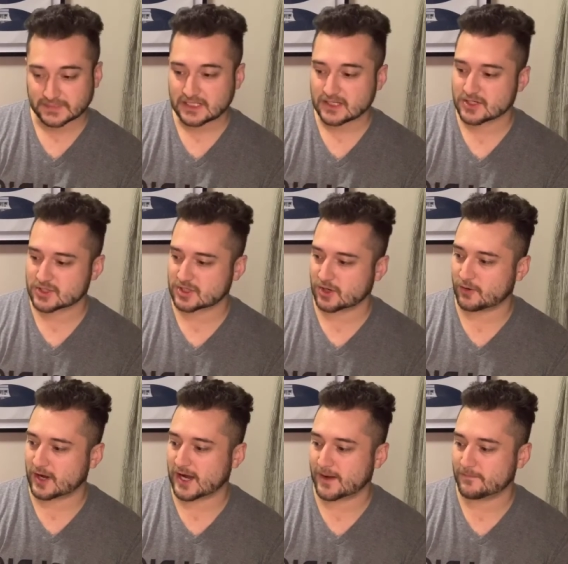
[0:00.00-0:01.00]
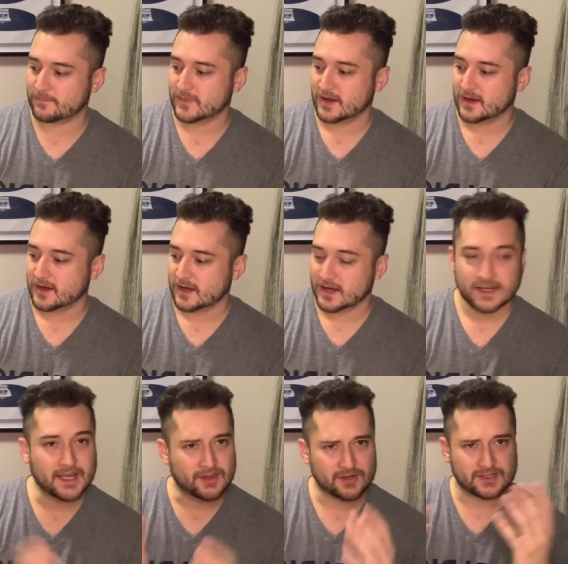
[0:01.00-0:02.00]
So, um,
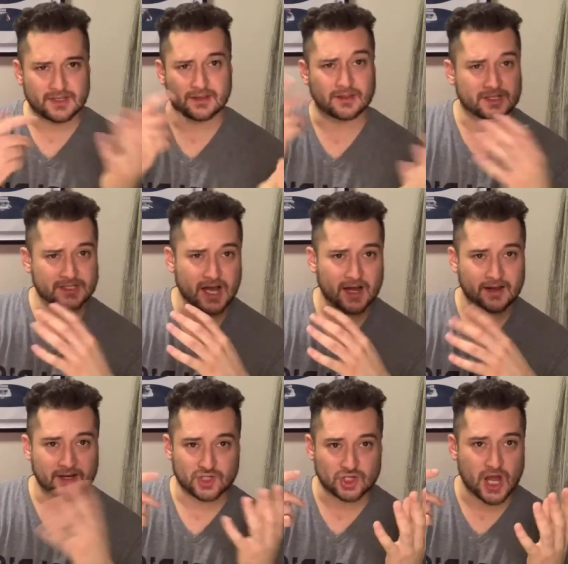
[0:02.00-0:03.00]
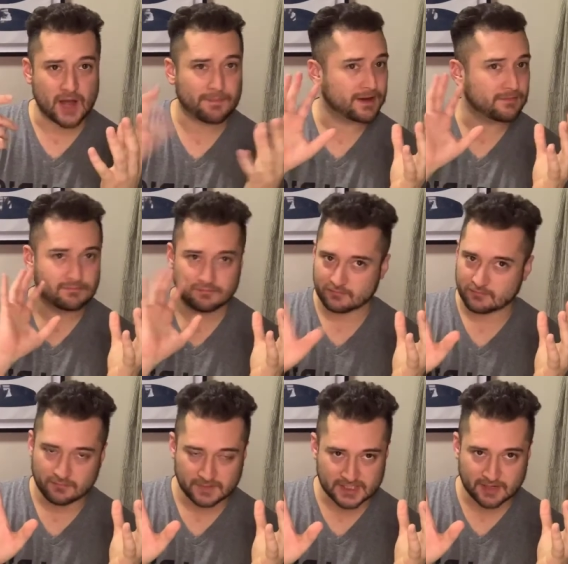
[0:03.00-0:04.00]
yeah, there's Lazada and Shopee,
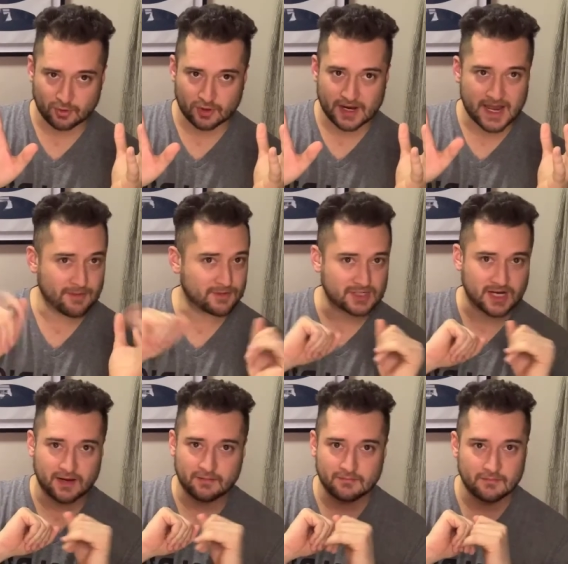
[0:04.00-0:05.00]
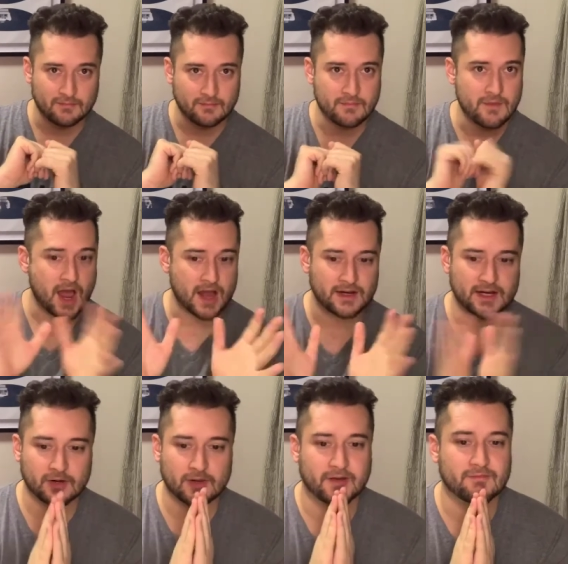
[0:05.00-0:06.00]
similar to Amazon, not
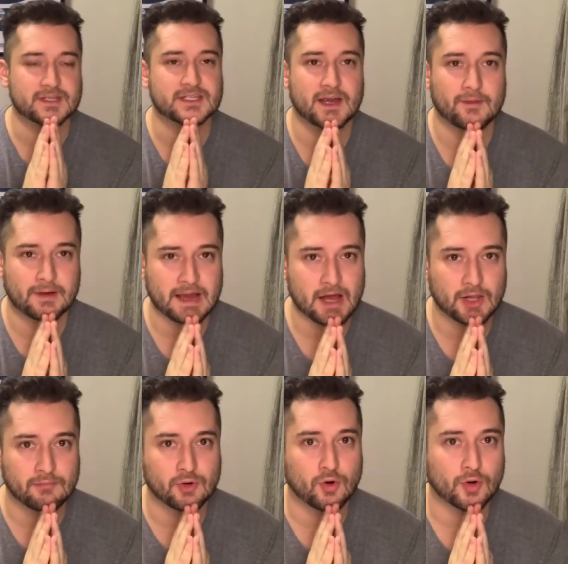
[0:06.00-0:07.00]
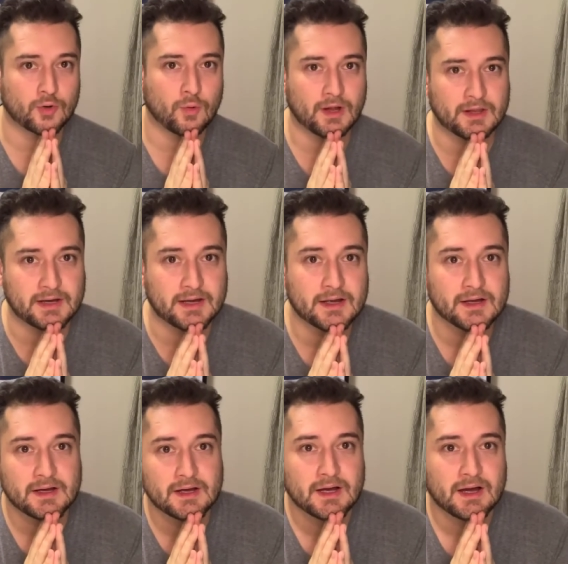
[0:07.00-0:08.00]
nearly of the same caliber or quality.
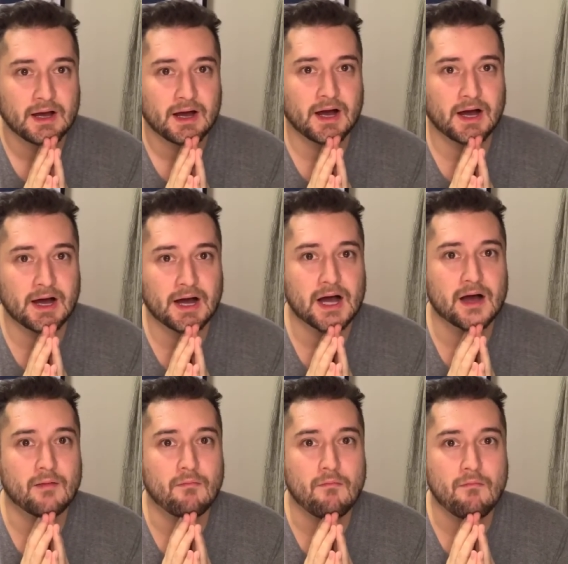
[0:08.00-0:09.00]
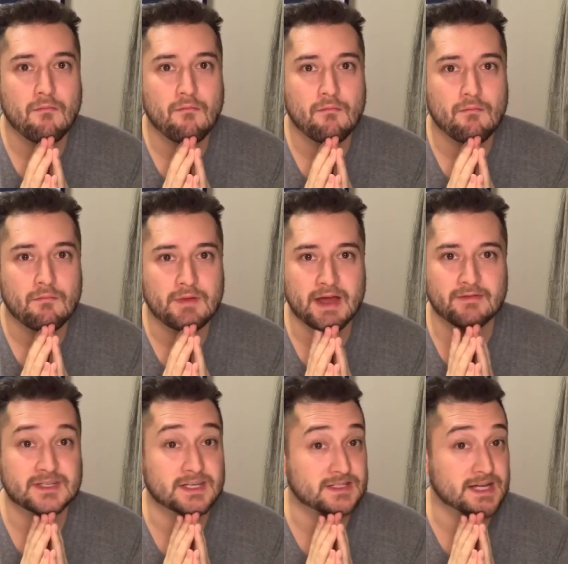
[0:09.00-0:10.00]
Um, Neva
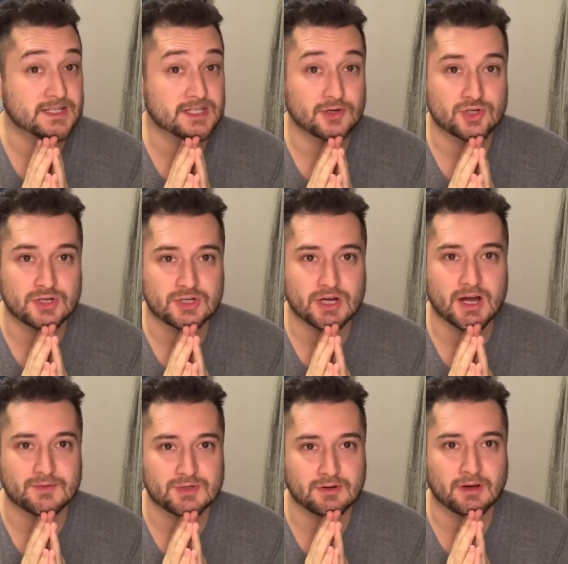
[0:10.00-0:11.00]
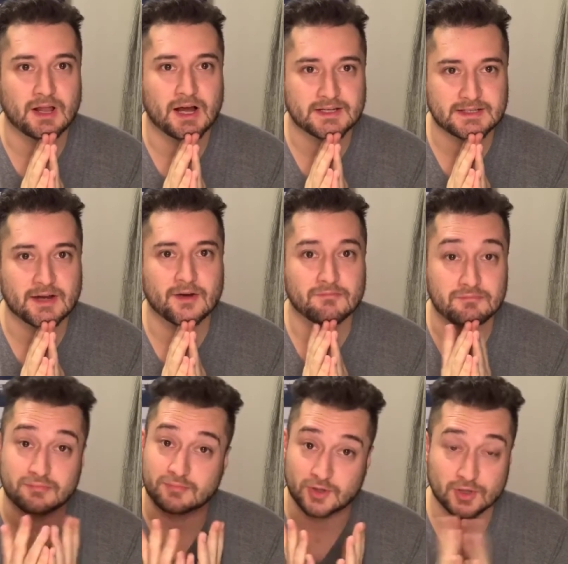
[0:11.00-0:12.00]
says that's how she shops during lockdown.
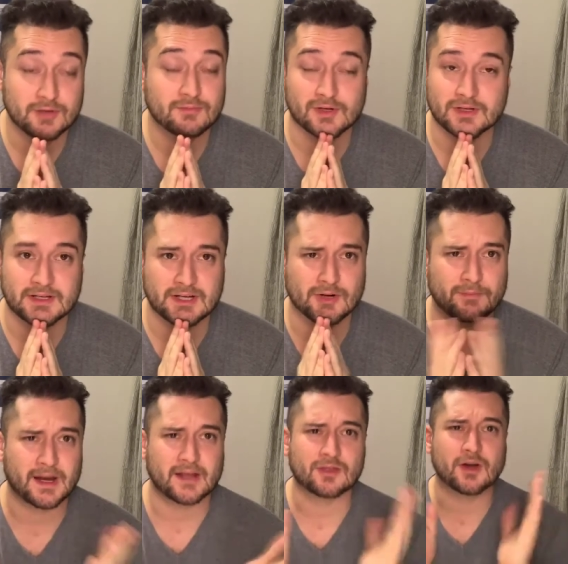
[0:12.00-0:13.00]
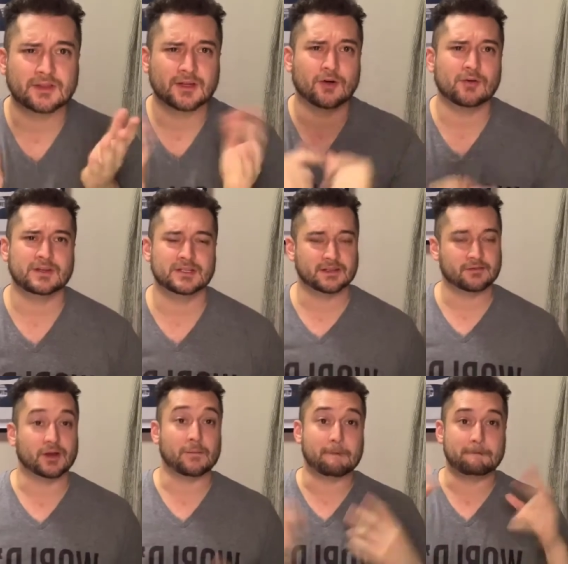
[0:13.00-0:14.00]
Good, good to hear. But I thought they're only
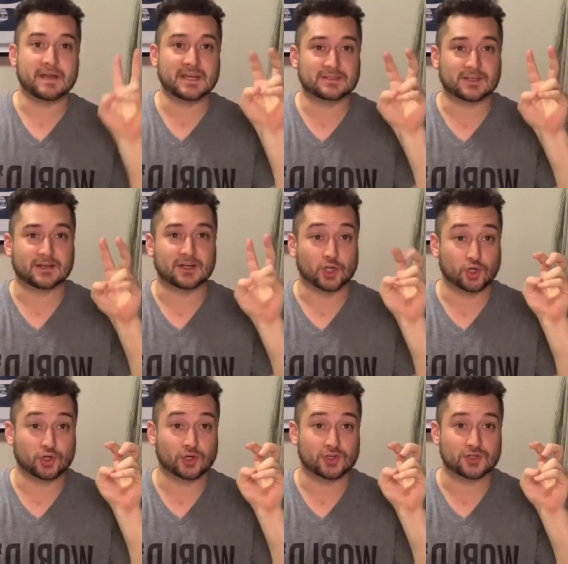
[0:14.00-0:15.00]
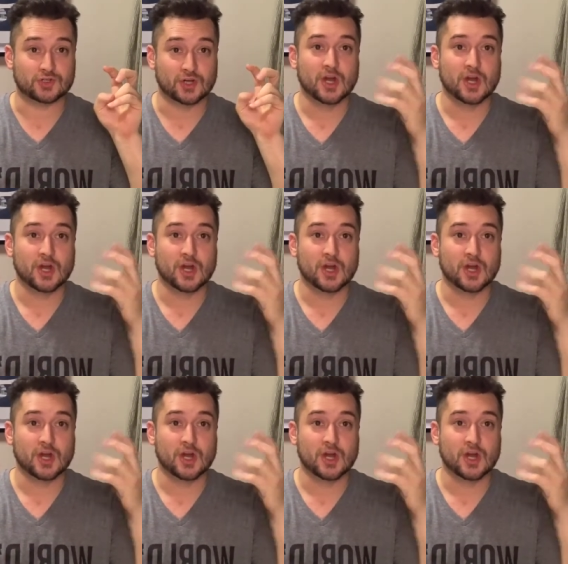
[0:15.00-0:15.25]
delivering basic goods,